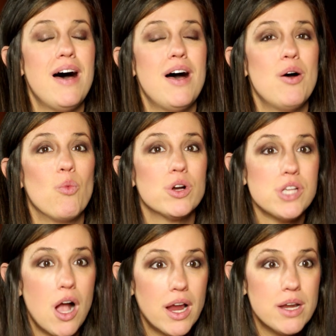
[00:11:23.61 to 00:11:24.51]
We're
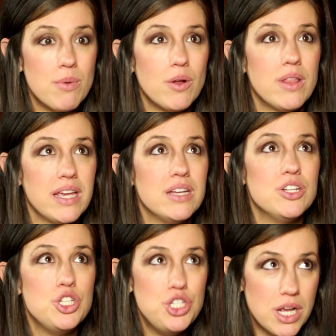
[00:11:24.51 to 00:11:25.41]
talking about like
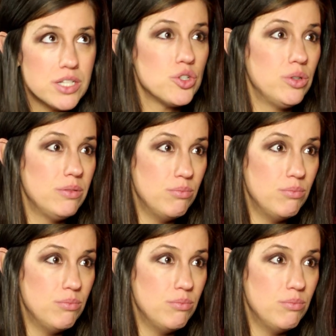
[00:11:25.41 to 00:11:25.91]
gentle